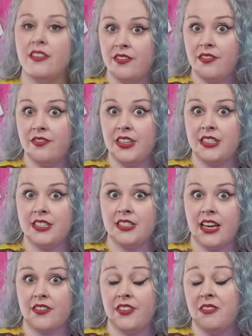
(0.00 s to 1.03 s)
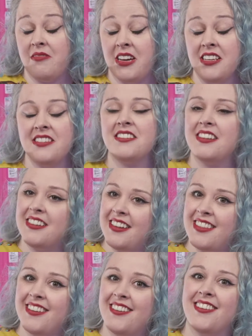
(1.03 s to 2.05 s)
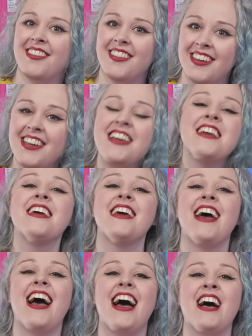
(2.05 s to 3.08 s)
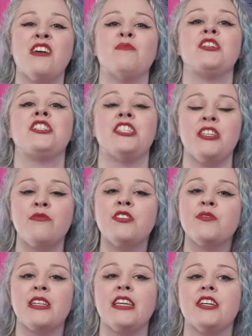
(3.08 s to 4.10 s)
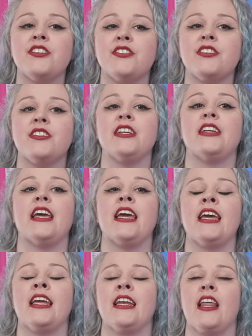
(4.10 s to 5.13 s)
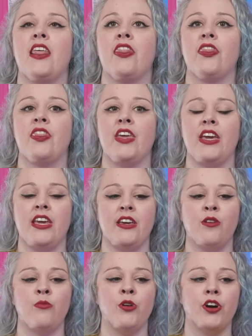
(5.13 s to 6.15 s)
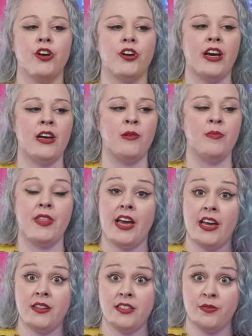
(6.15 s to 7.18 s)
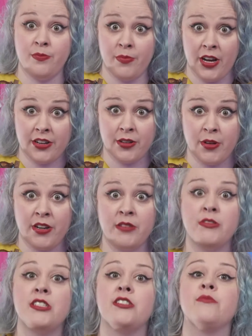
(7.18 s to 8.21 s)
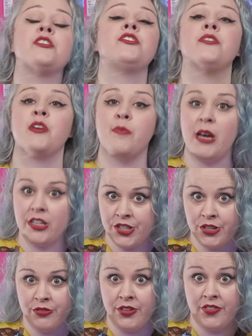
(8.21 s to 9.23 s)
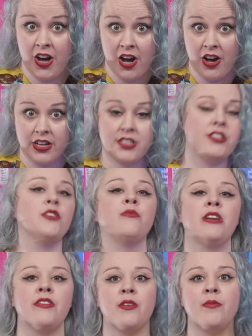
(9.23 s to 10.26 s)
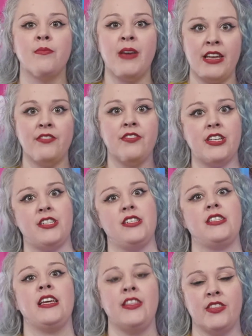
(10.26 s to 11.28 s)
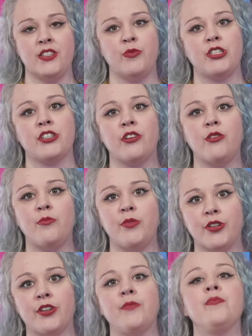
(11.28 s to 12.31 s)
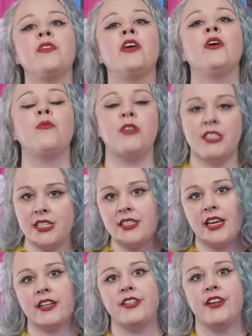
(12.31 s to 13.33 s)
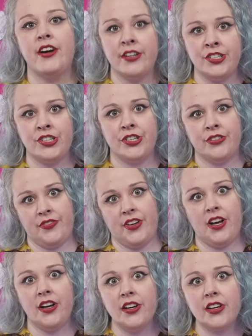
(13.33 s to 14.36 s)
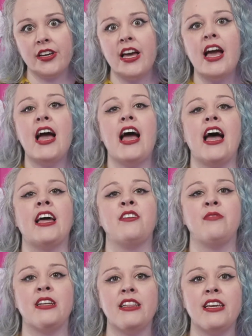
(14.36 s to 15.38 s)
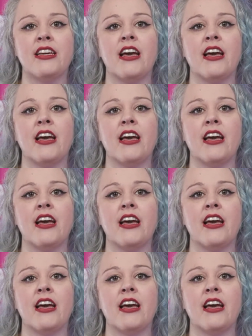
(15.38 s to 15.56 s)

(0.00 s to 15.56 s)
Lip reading: Vita Sackville-West, another author, she was really interested in the work that Margaret Murray was doing about Joan of Arc. So one of the main features in this witch cult book was a section on Joan of Arc, and really